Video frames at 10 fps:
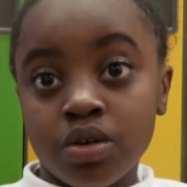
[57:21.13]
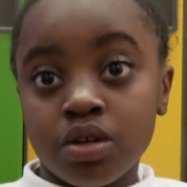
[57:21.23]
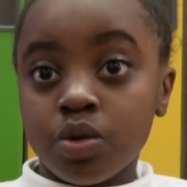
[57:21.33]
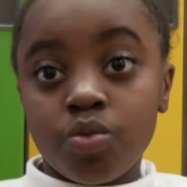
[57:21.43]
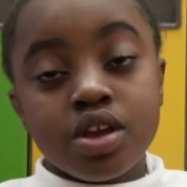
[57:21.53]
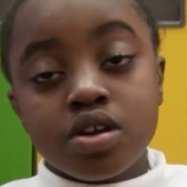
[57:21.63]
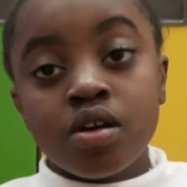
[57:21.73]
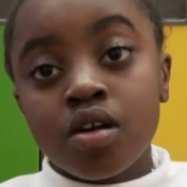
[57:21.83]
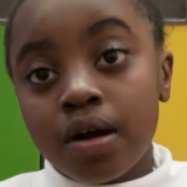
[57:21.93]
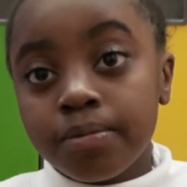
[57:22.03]
And when you grow
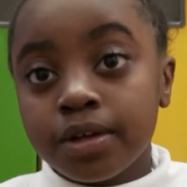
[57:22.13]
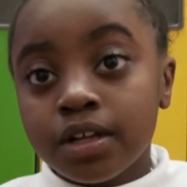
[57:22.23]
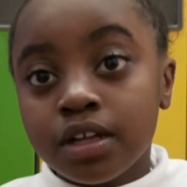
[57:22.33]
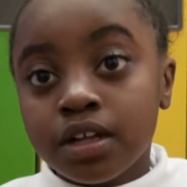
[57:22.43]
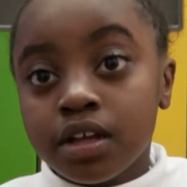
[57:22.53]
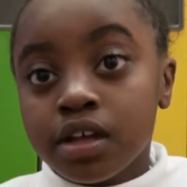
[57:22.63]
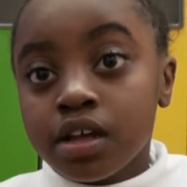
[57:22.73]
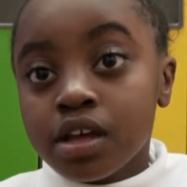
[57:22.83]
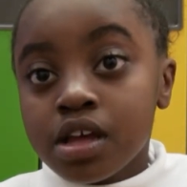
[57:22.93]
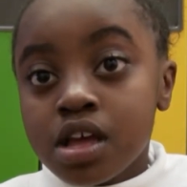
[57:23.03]
up,
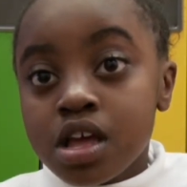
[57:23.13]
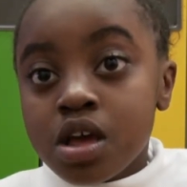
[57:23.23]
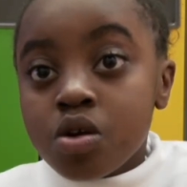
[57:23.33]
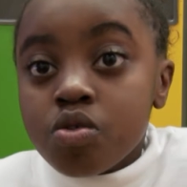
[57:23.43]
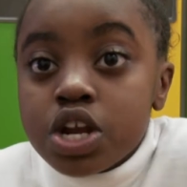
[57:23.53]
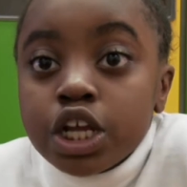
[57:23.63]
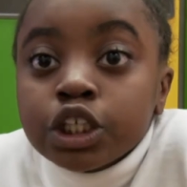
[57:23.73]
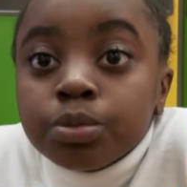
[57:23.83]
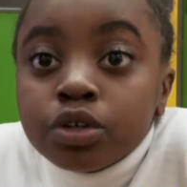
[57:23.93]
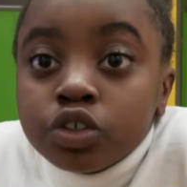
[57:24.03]
what are you
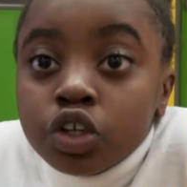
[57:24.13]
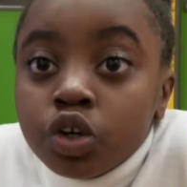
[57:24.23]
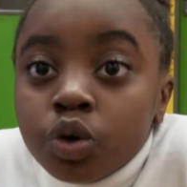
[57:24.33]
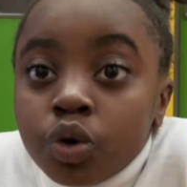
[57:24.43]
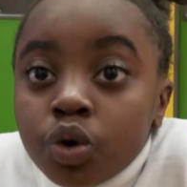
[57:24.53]
supposed to do?